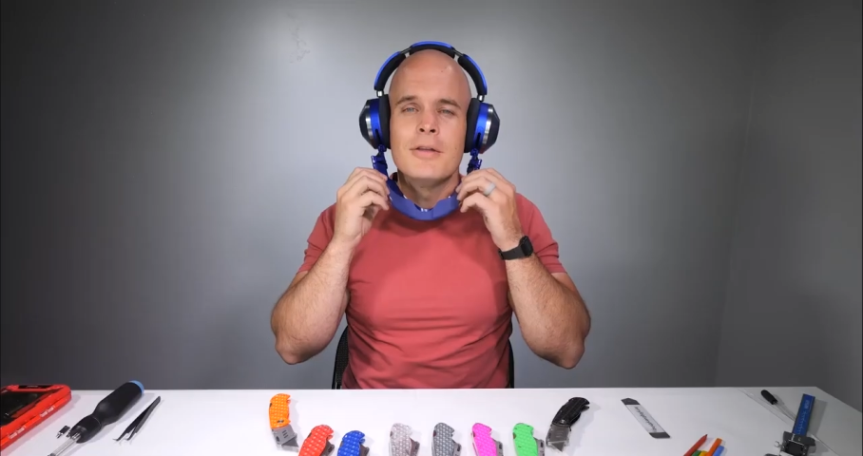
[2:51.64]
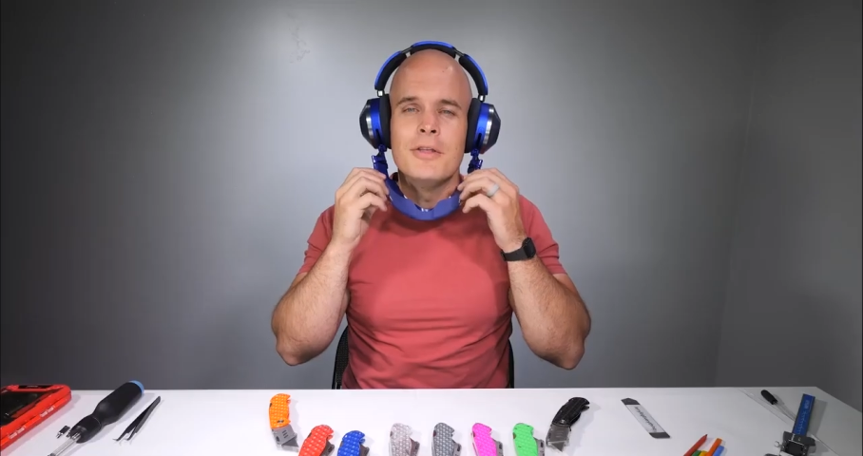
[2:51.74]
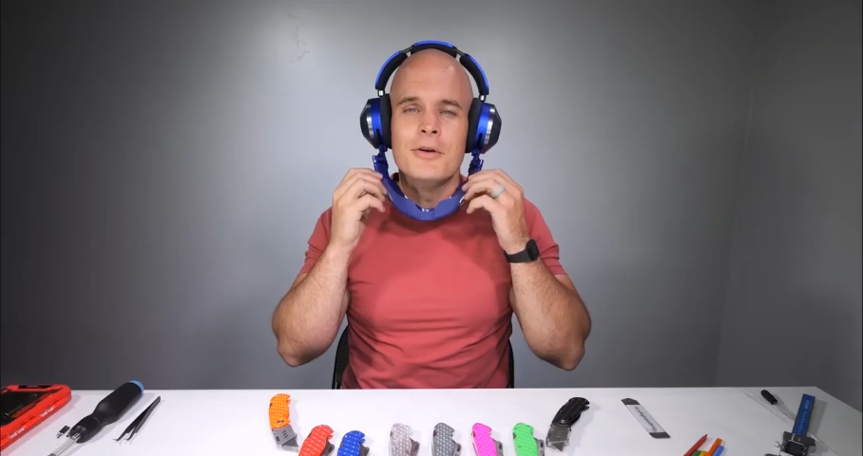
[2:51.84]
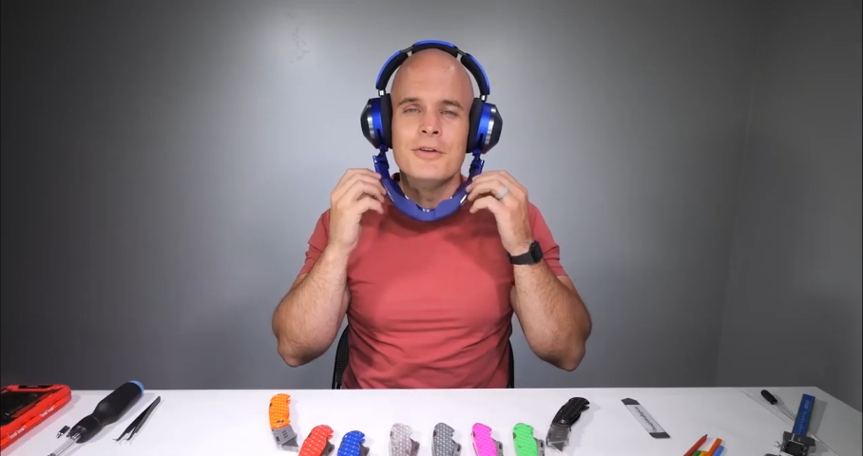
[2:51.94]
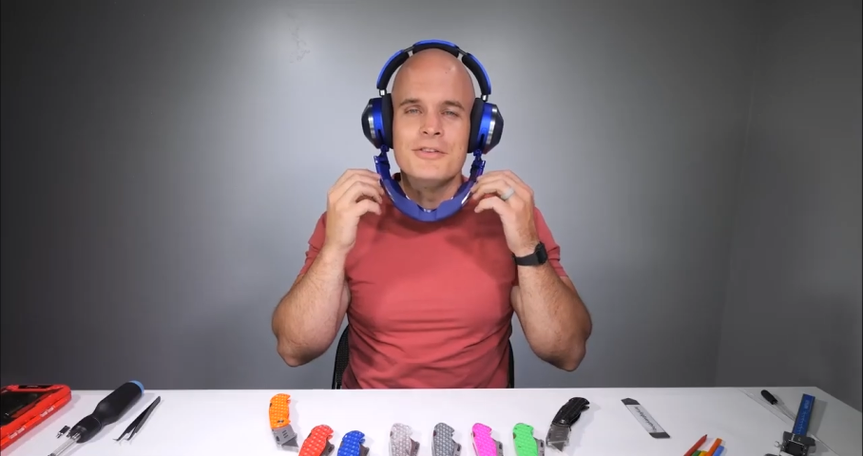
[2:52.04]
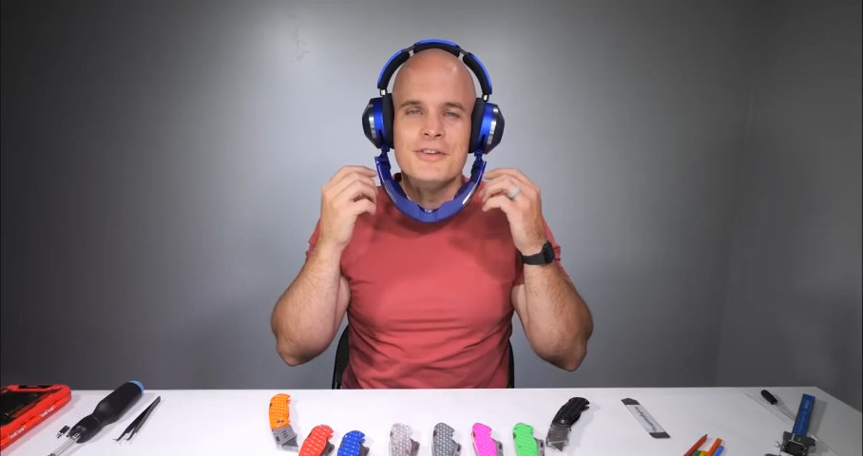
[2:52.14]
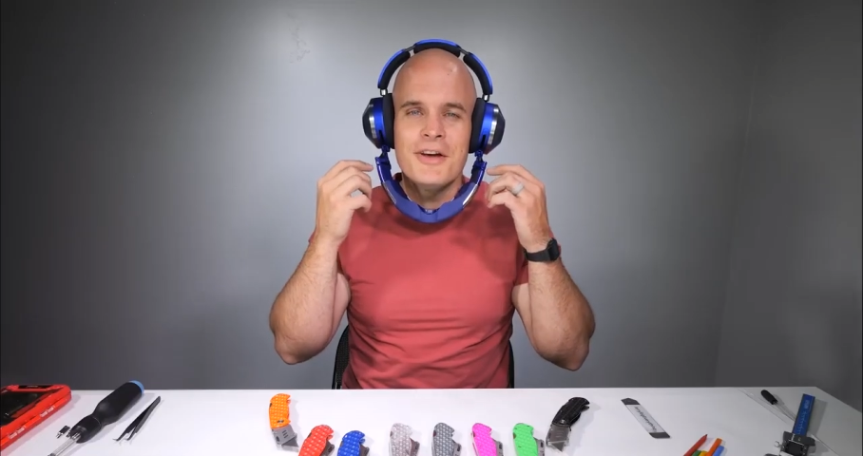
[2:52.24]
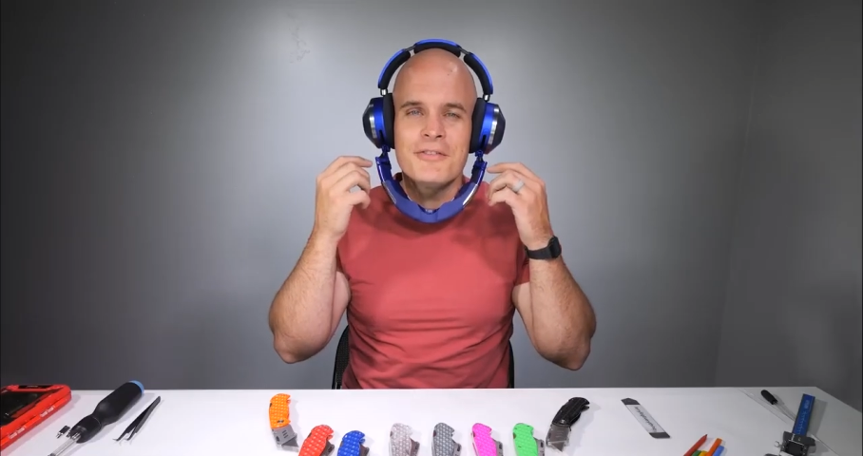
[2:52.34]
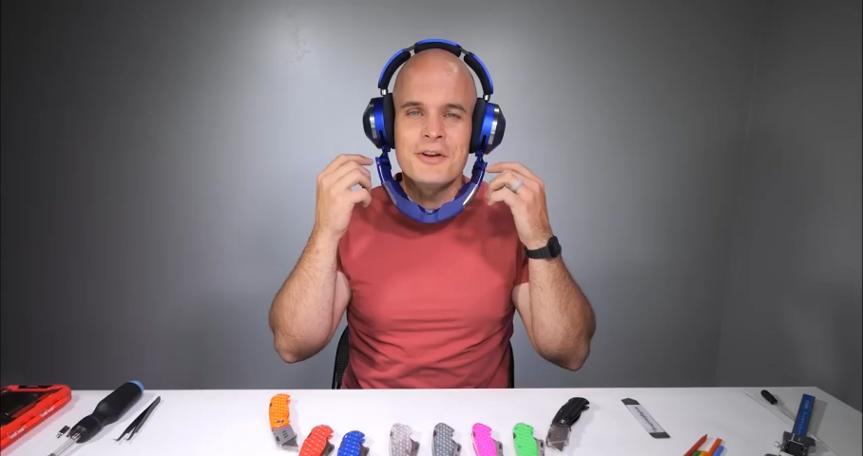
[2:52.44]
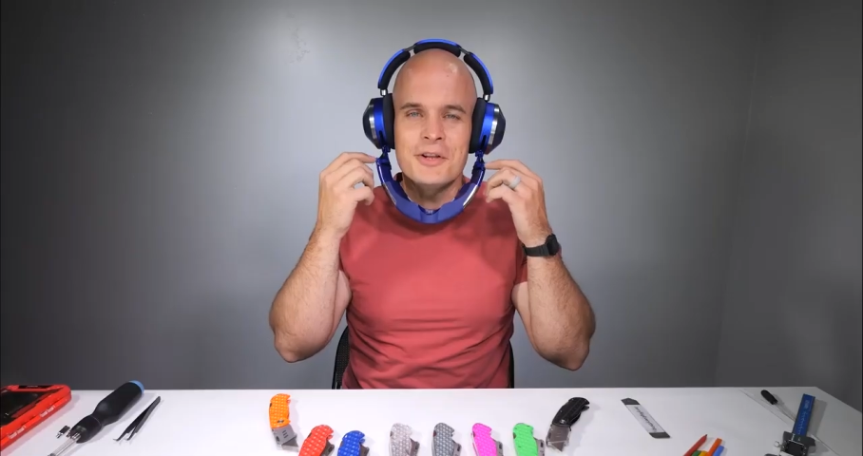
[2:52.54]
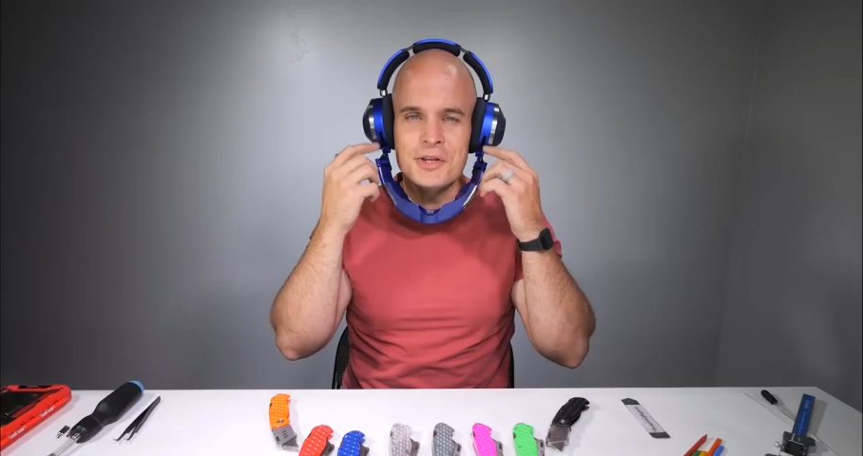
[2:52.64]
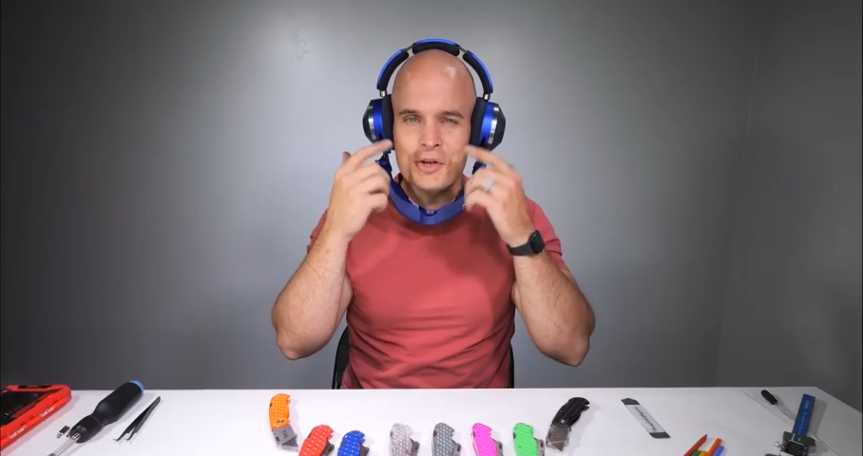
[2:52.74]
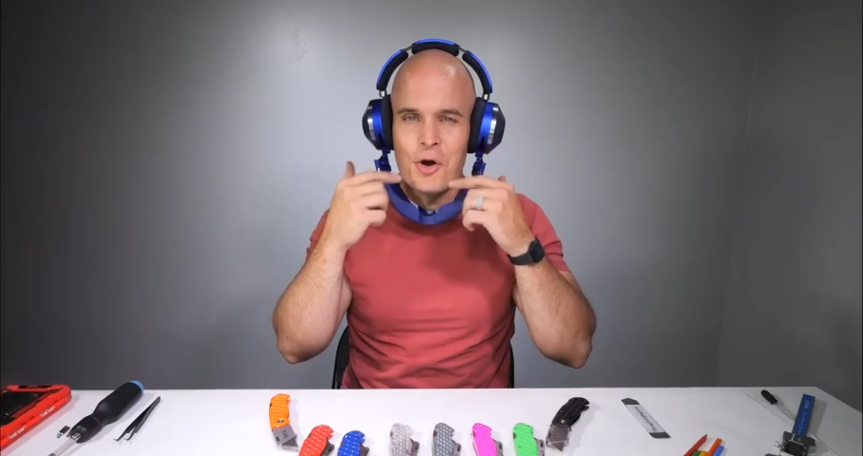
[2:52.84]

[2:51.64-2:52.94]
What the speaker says: There is definitely an